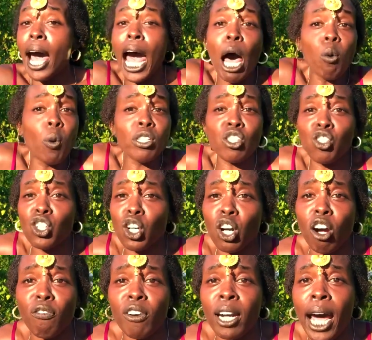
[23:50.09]
I wasn't your
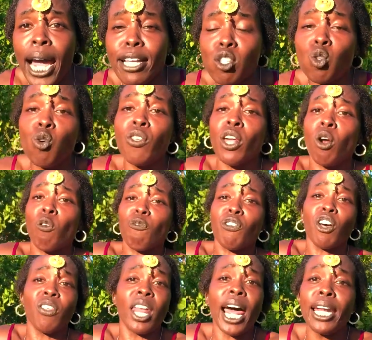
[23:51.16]
girlfriend in high school. They don't
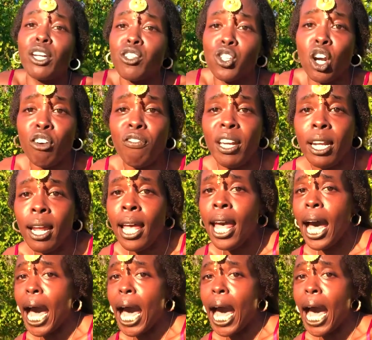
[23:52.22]
feel that I deserve it.